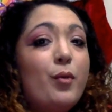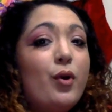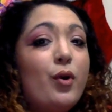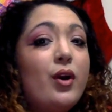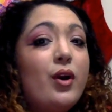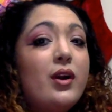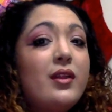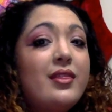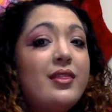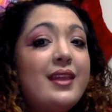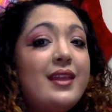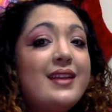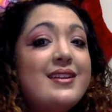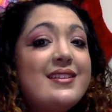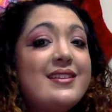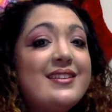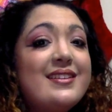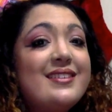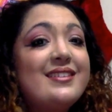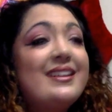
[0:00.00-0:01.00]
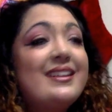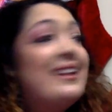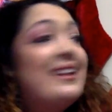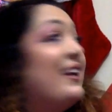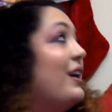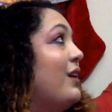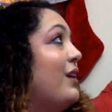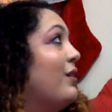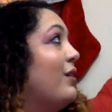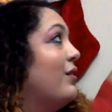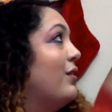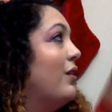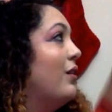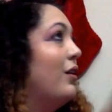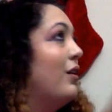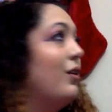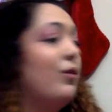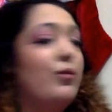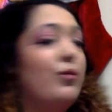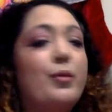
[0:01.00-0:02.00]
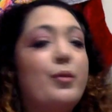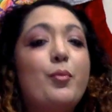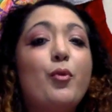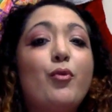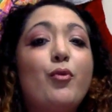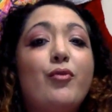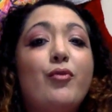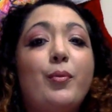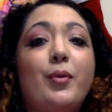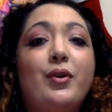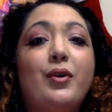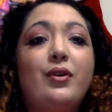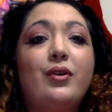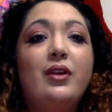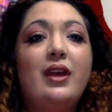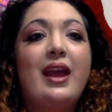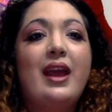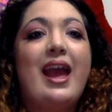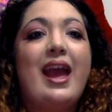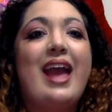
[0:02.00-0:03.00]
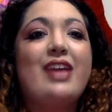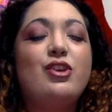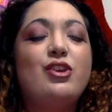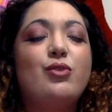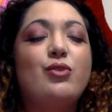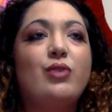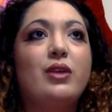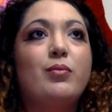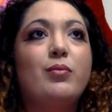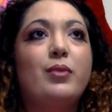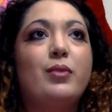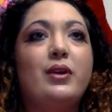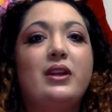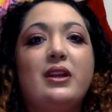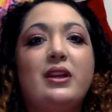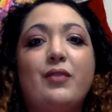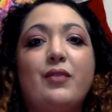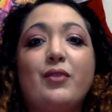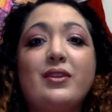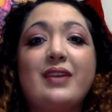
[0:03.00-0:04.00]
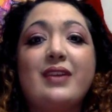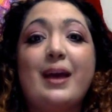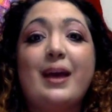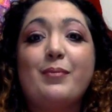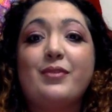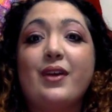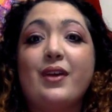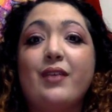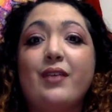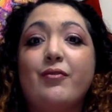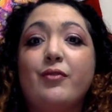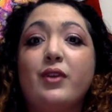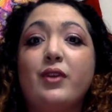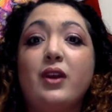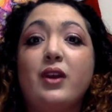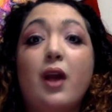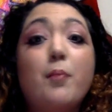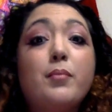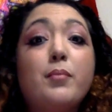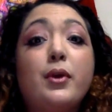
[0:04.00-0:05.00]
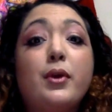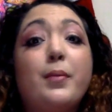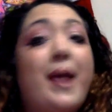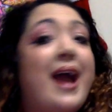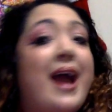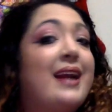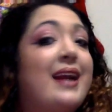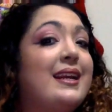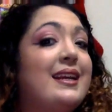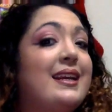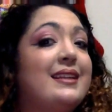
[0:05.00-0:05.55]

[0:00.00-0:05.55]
board that is easily removable, and you can put different types of number magnets,